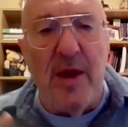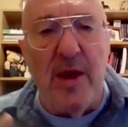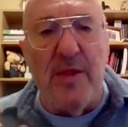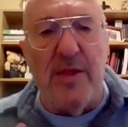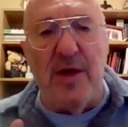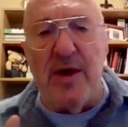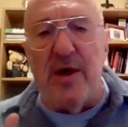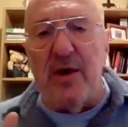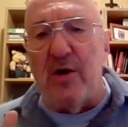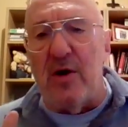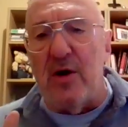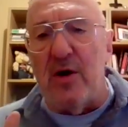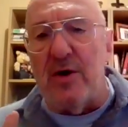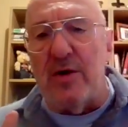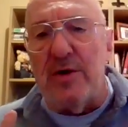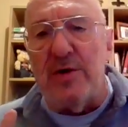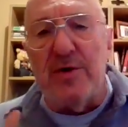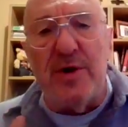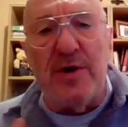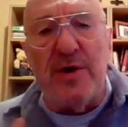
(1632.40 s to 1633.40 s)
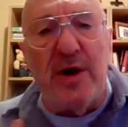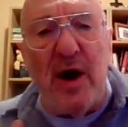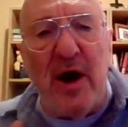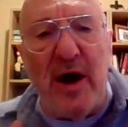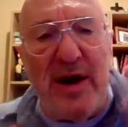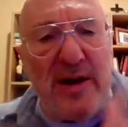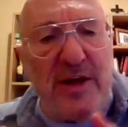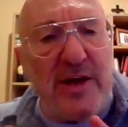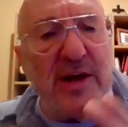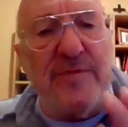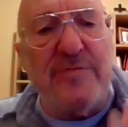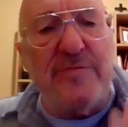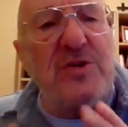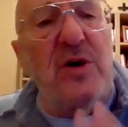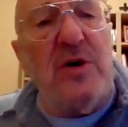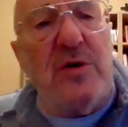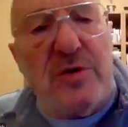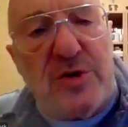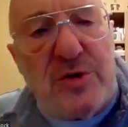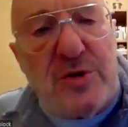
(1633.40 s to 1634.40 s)
They are IDF
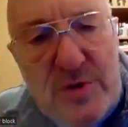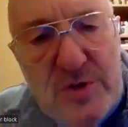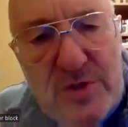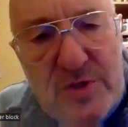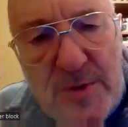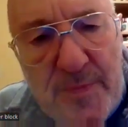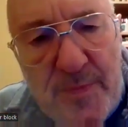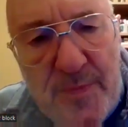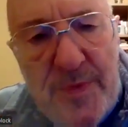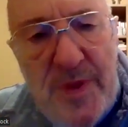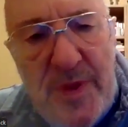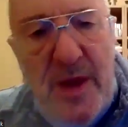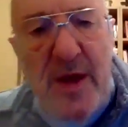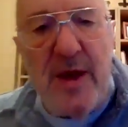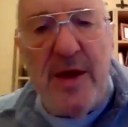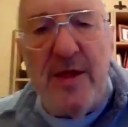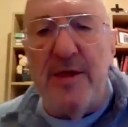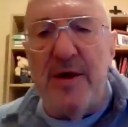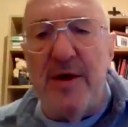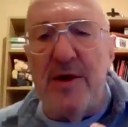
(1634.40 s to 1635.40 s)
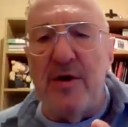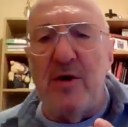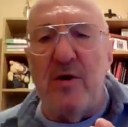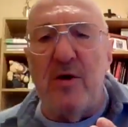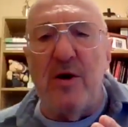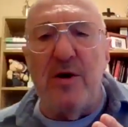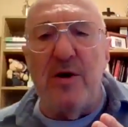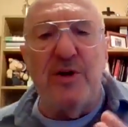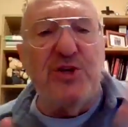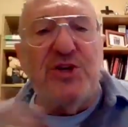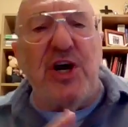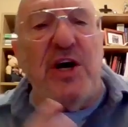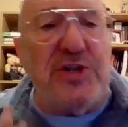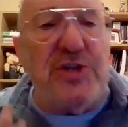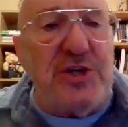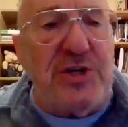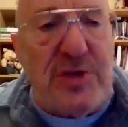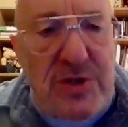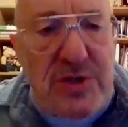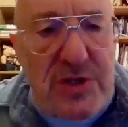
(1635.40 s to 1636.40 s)
soldiers. They are
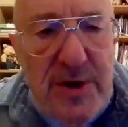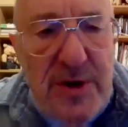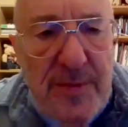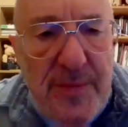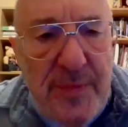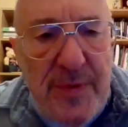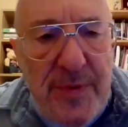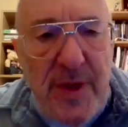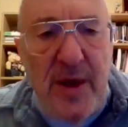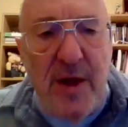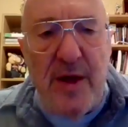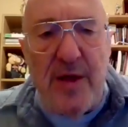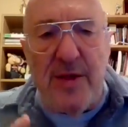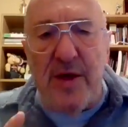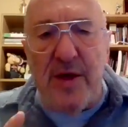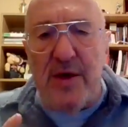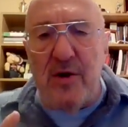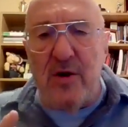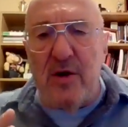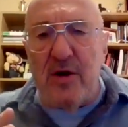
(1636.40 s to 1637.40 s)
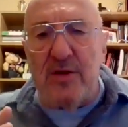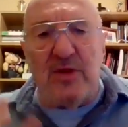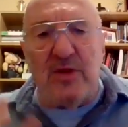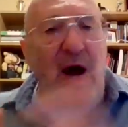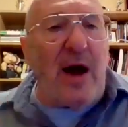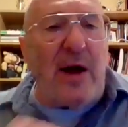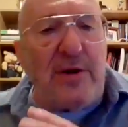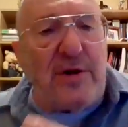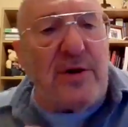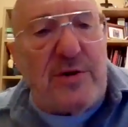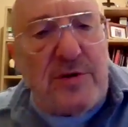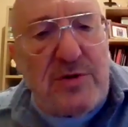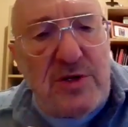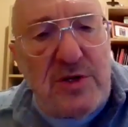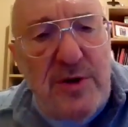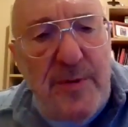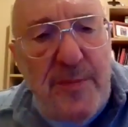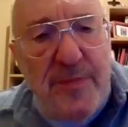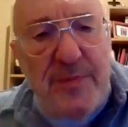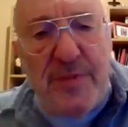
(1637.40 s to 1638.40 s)
judges. They are doctors.
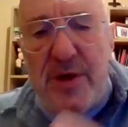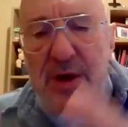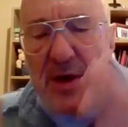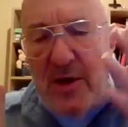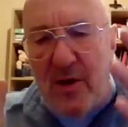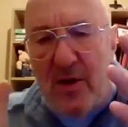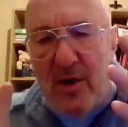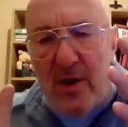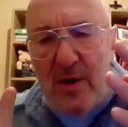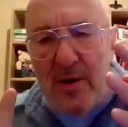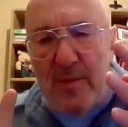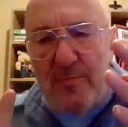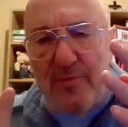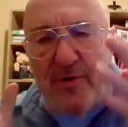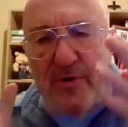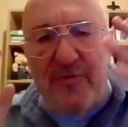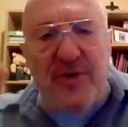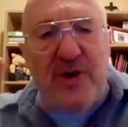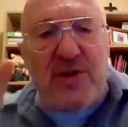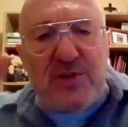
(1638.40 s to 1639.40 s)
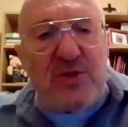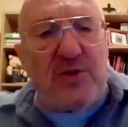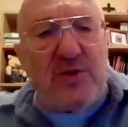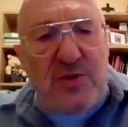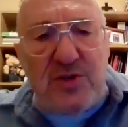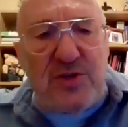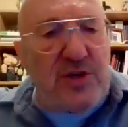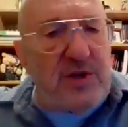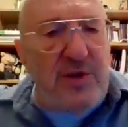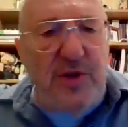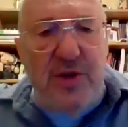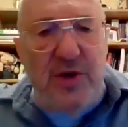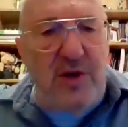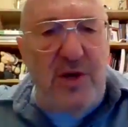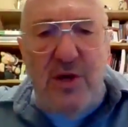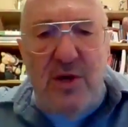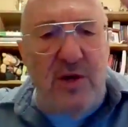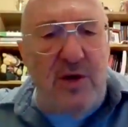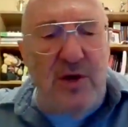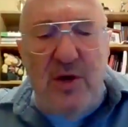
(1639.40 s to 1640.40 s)
They are professors in
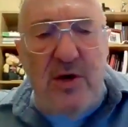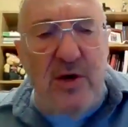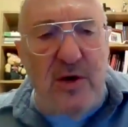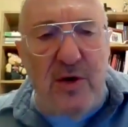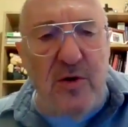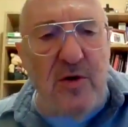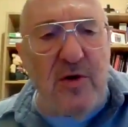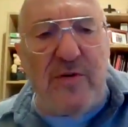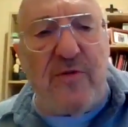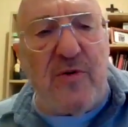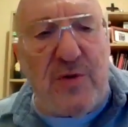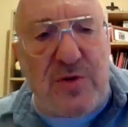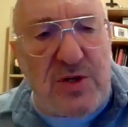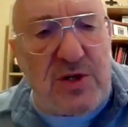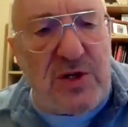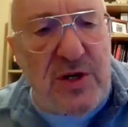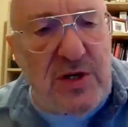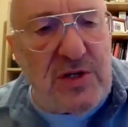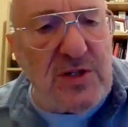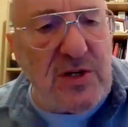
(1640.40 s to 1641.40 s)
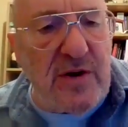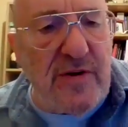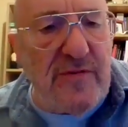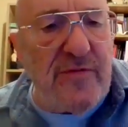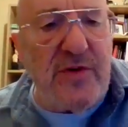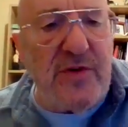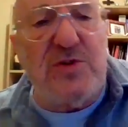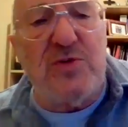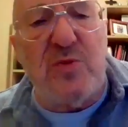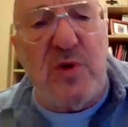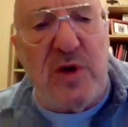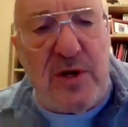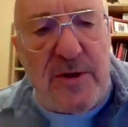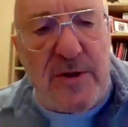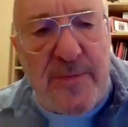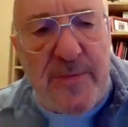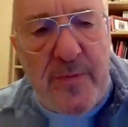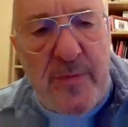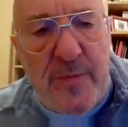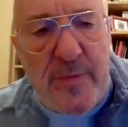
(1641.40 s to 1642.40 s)
the universities of Israel.
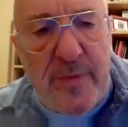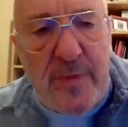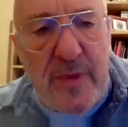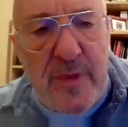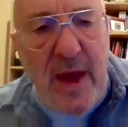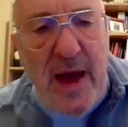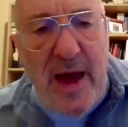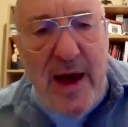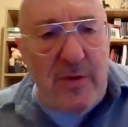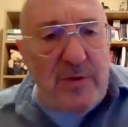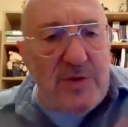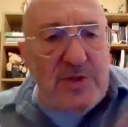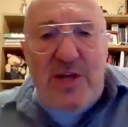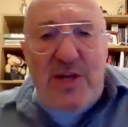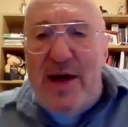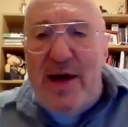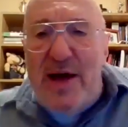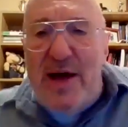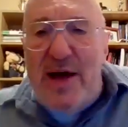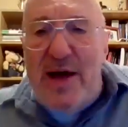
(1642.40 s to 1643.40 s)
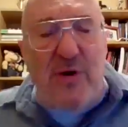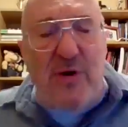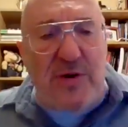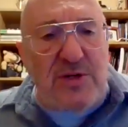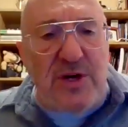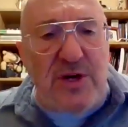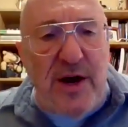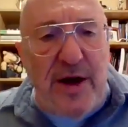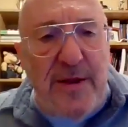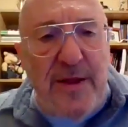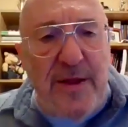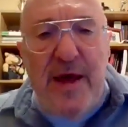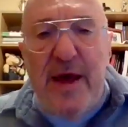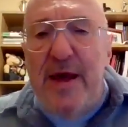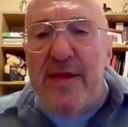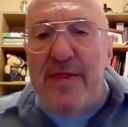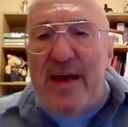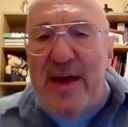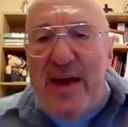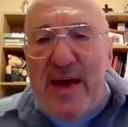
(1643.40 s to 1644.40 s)
How is that apartheid?
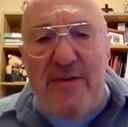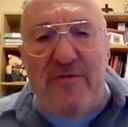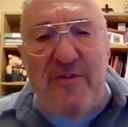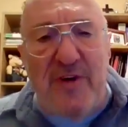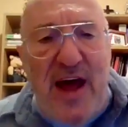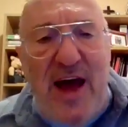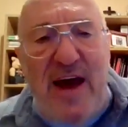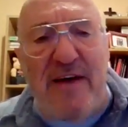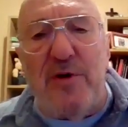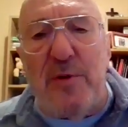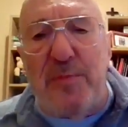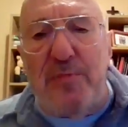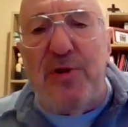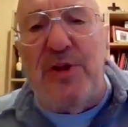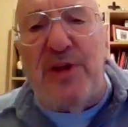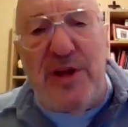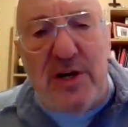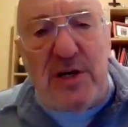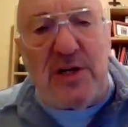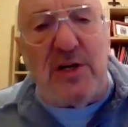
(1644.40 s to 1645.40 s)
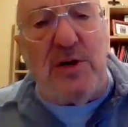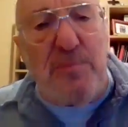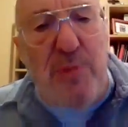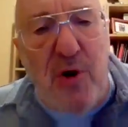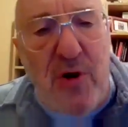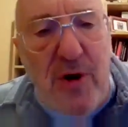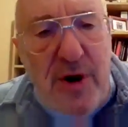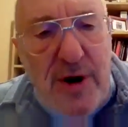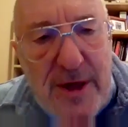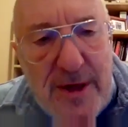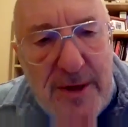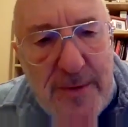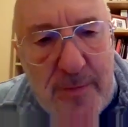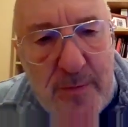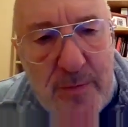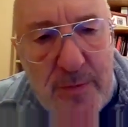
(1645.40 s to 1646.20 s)
They even have a political party.